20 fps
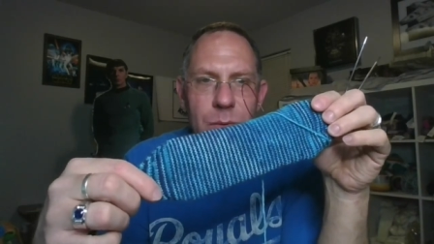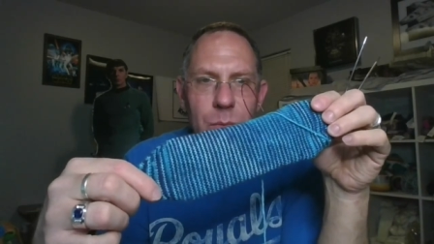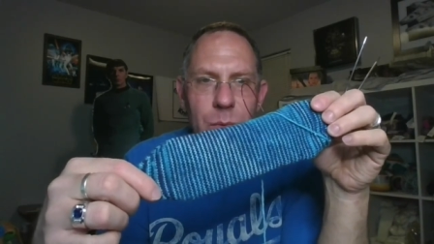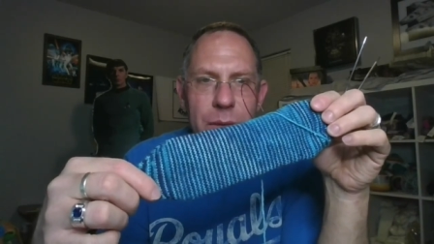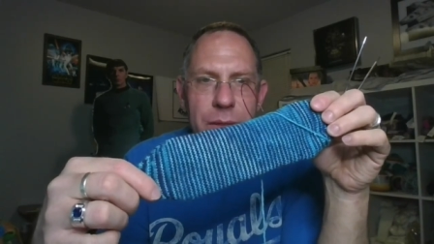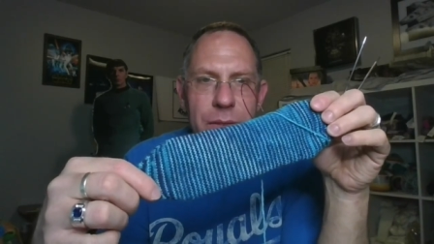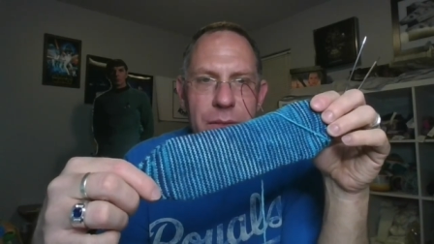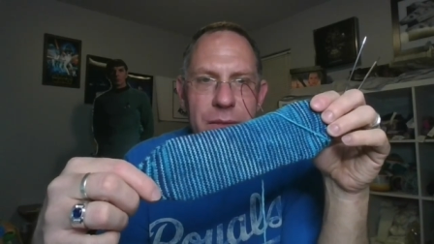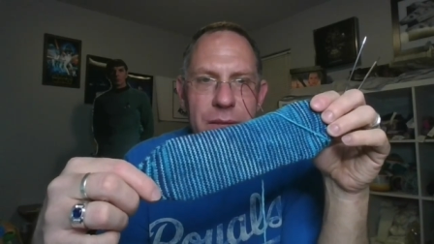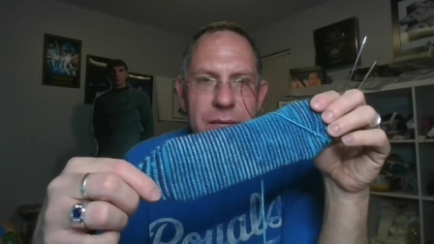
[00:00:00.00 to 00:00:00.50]

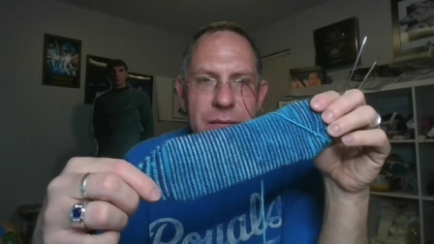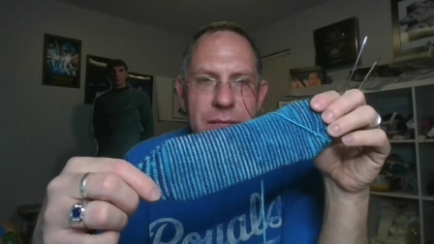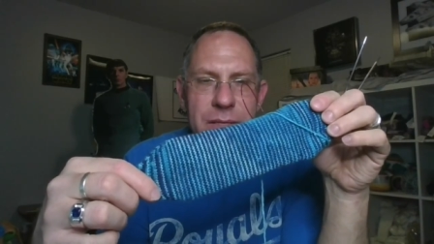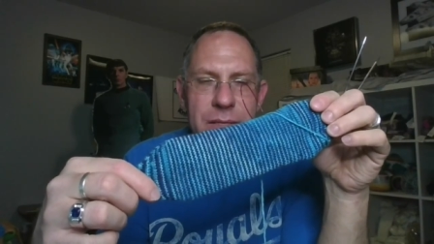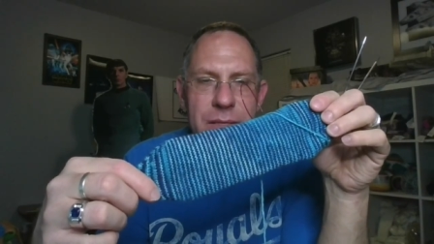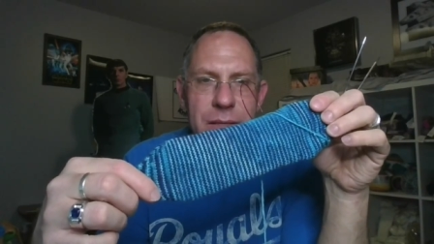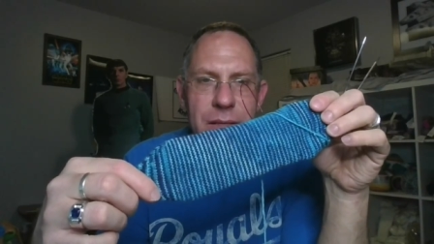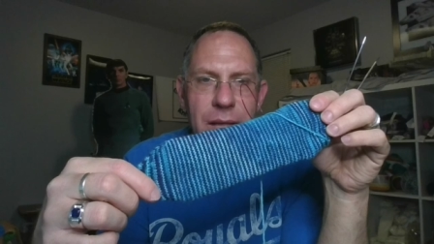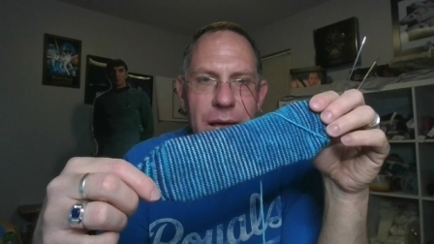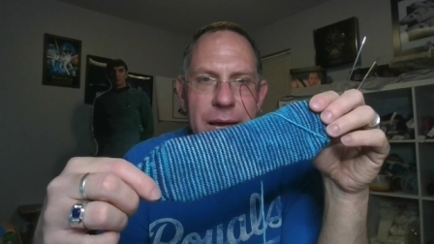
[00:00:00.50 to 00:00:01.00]
with
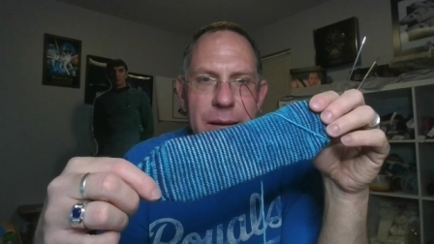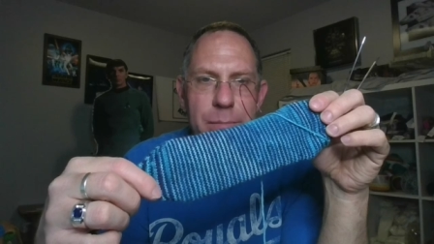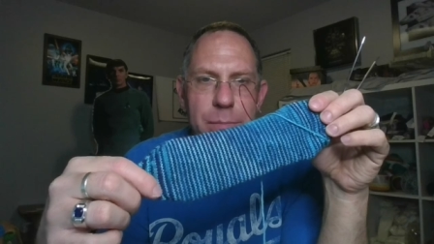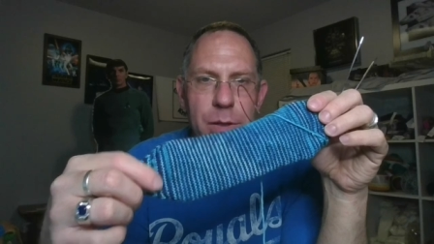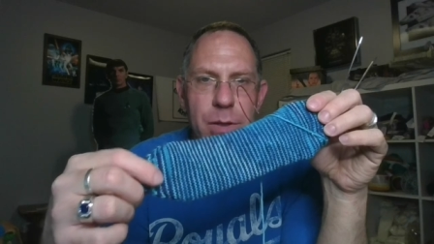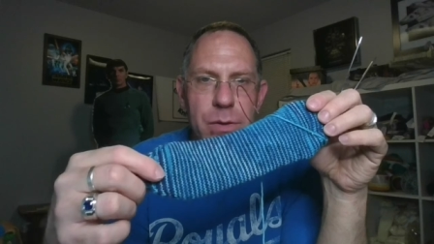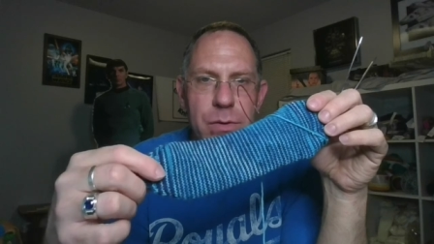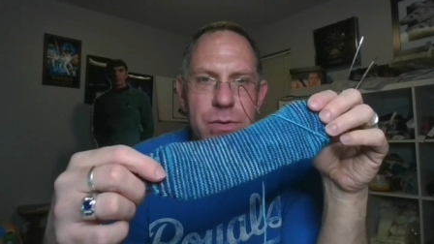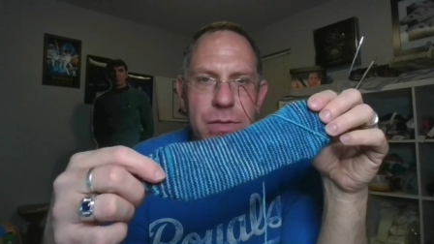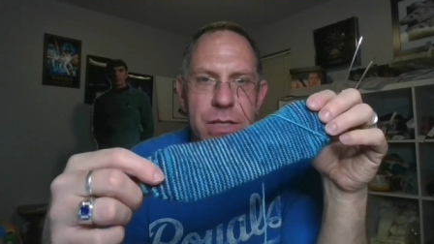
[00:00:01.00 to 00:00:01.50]
these light
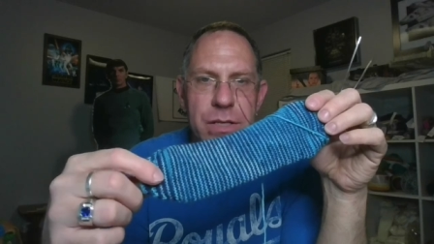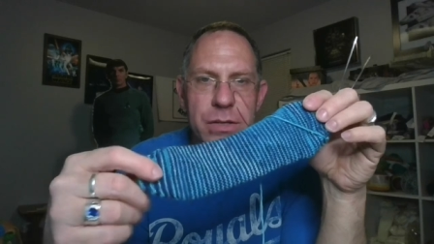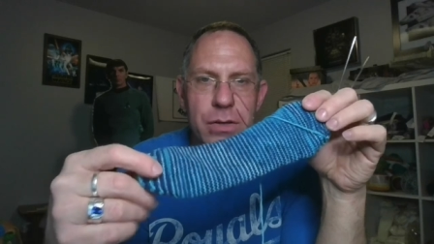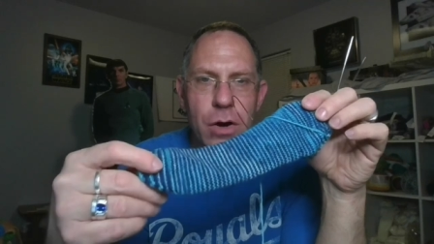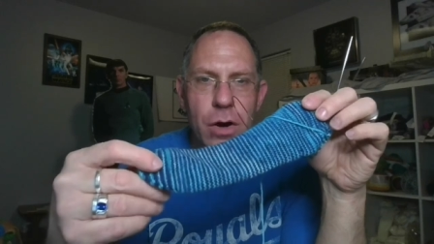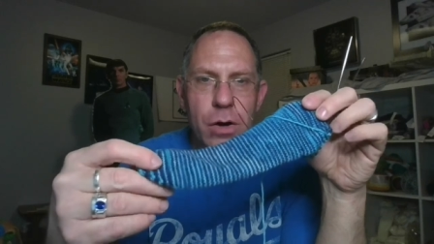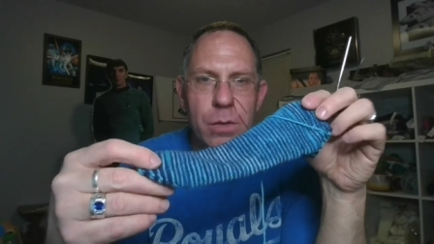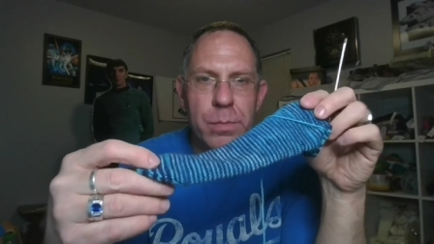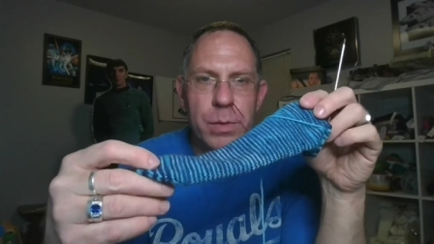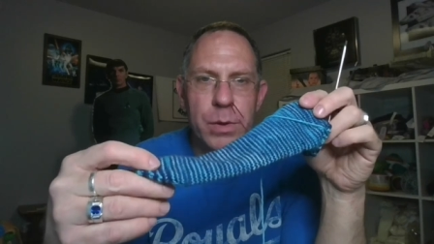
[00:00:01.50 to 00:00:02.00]
blues and
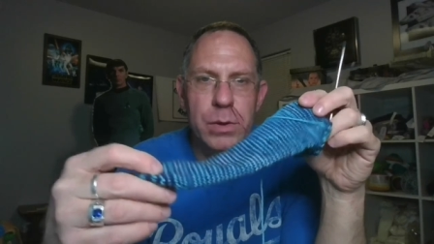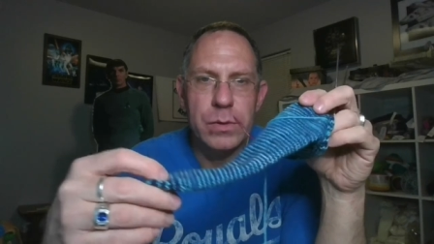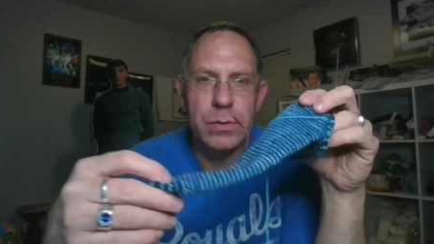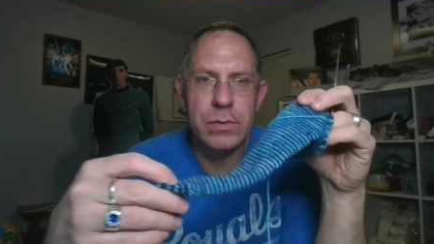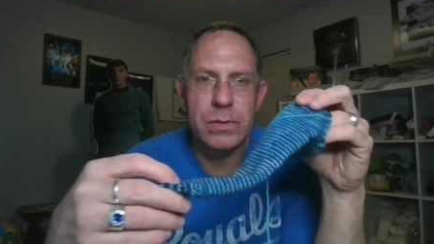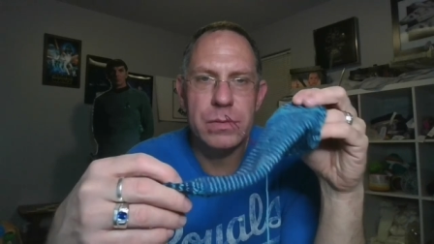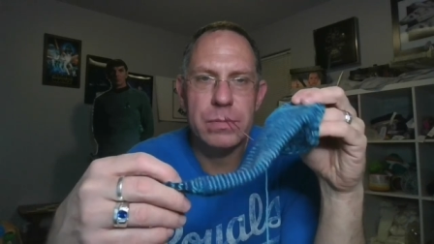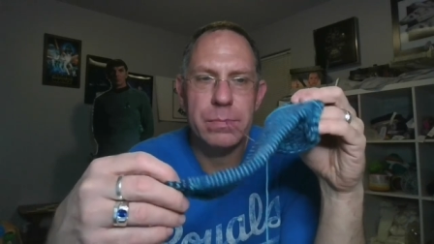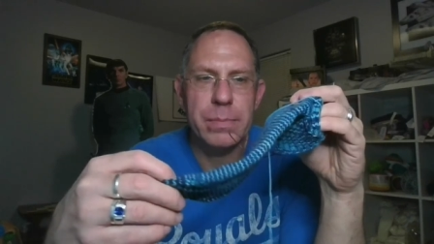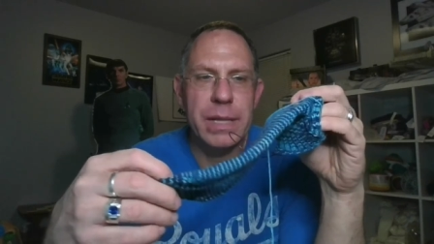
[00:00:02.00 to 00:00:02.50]
dark
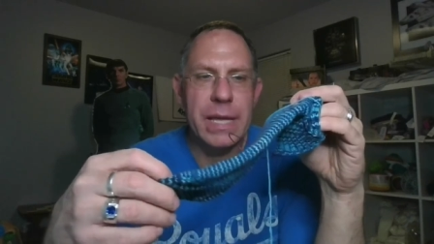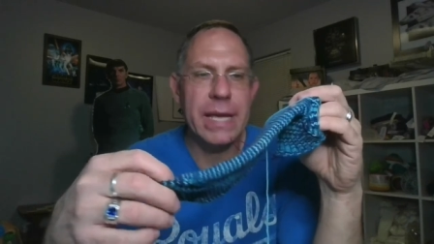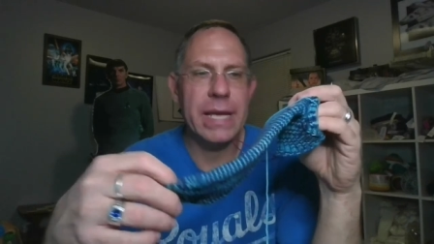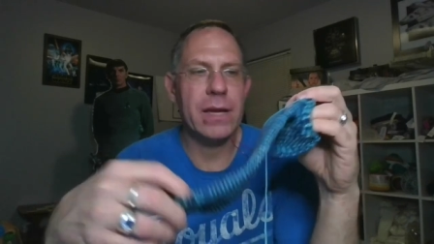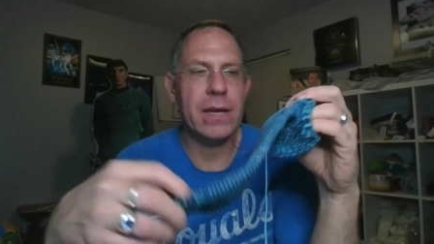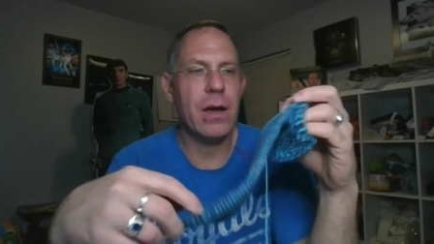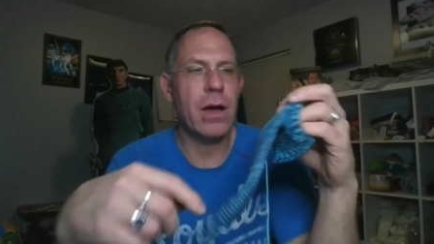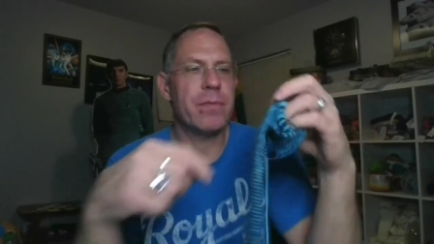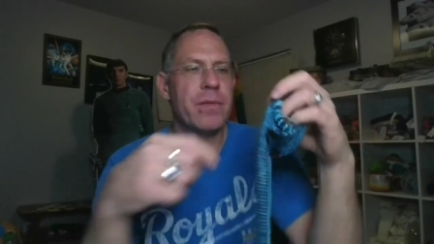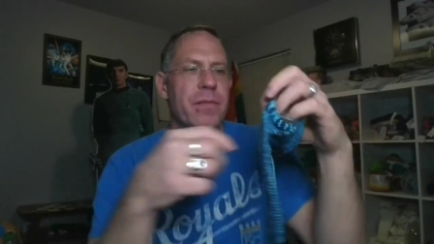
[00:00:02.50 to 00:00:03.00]
blues
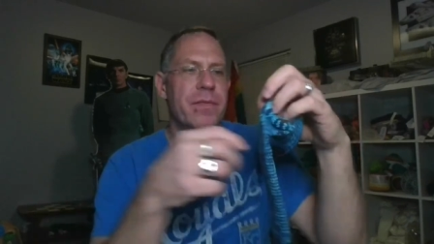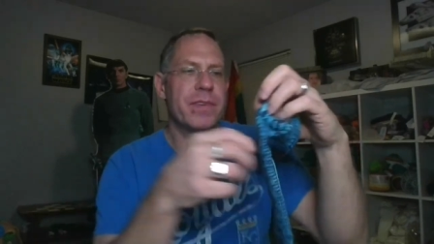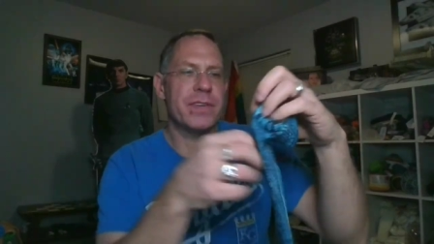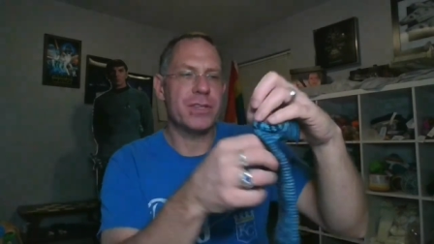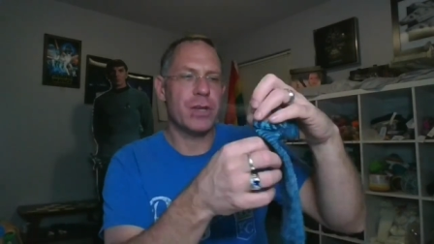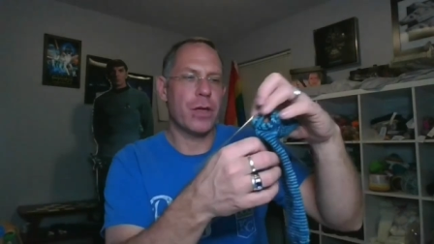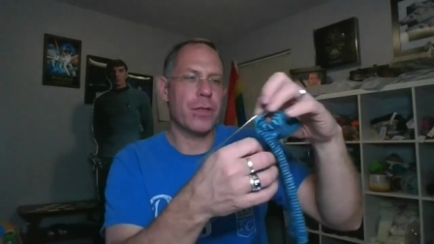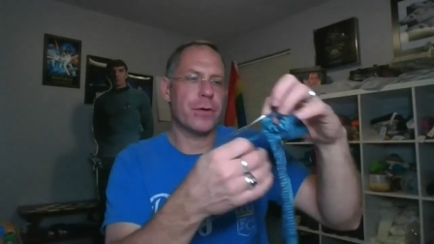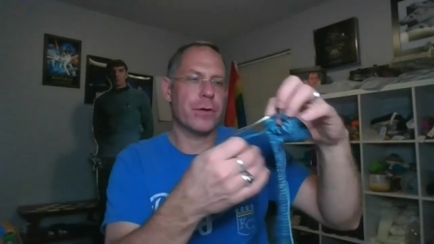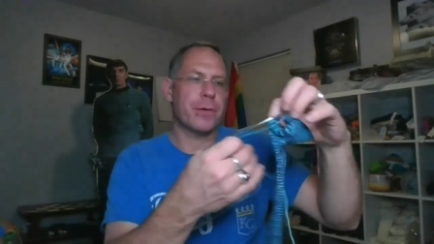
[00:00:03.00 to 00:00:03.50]
playing off of
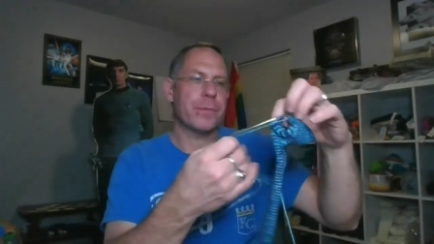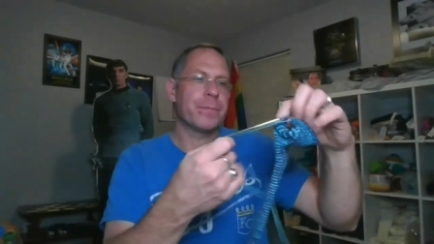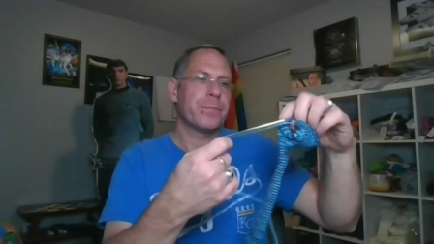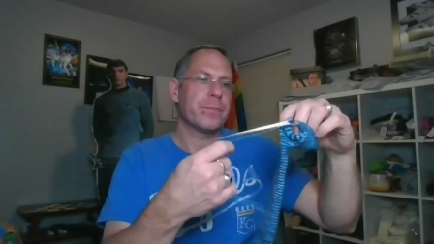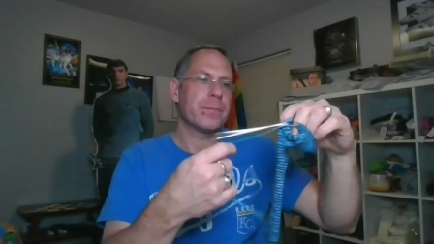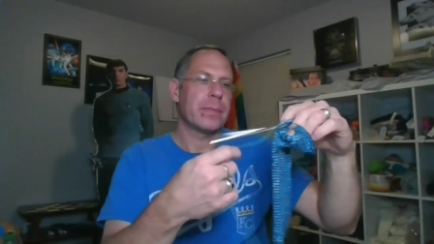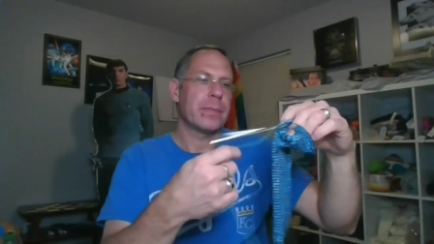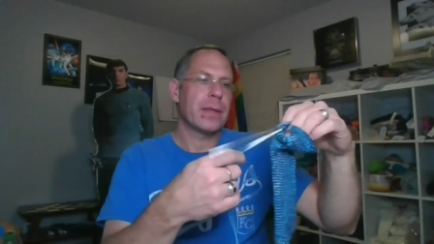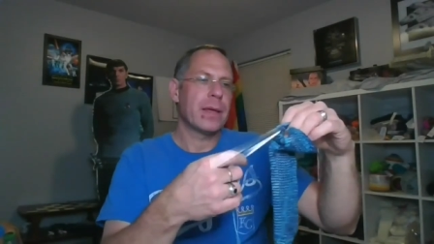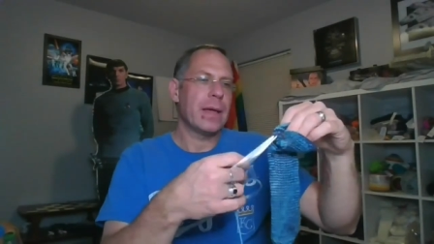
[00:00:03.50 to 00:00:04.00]
each other.
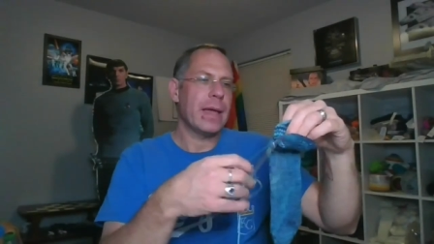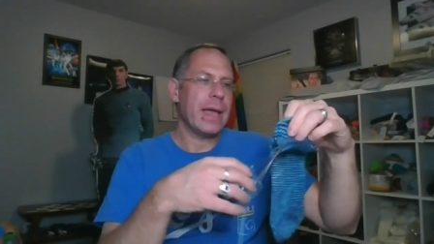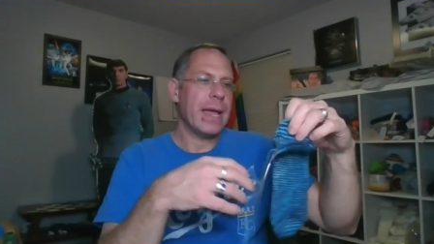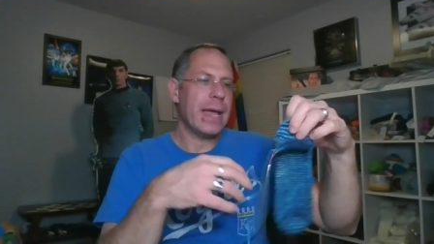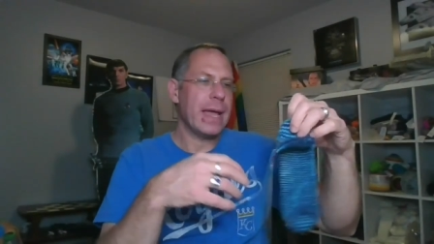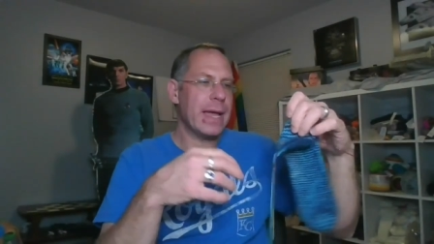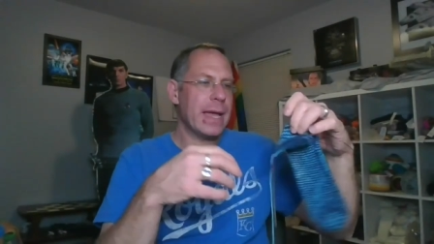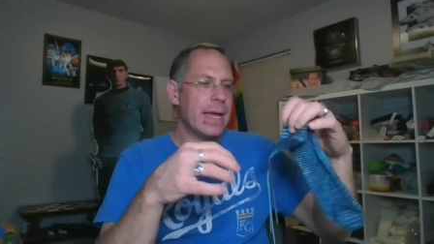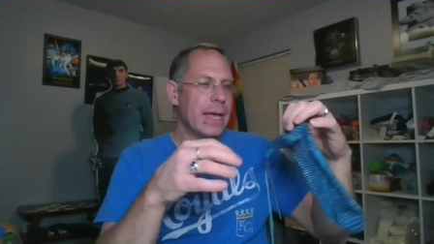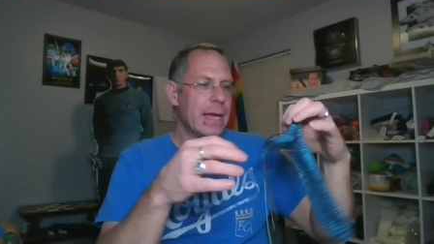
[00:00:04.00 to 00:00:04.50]

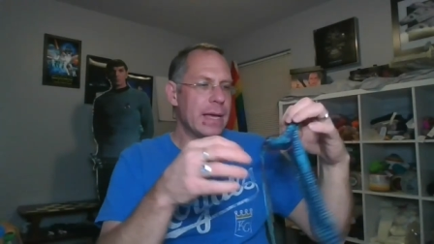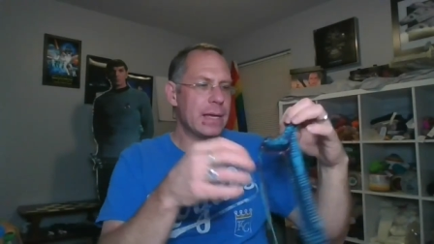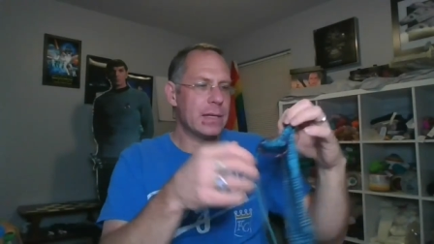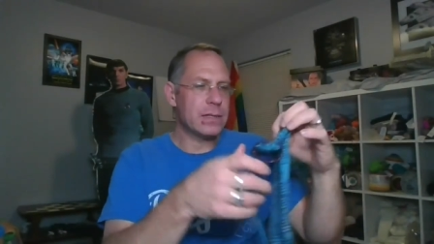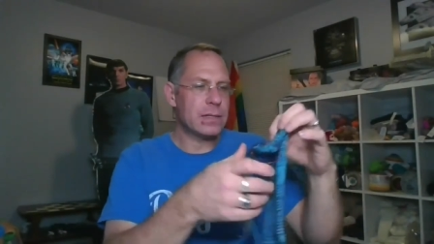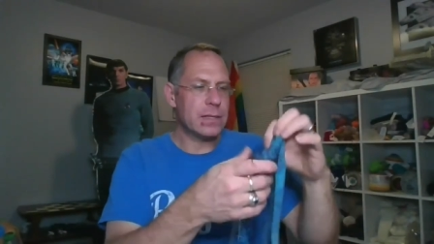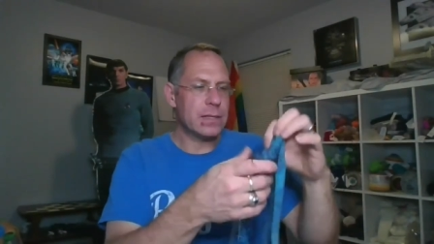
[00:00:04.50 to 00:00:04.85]
And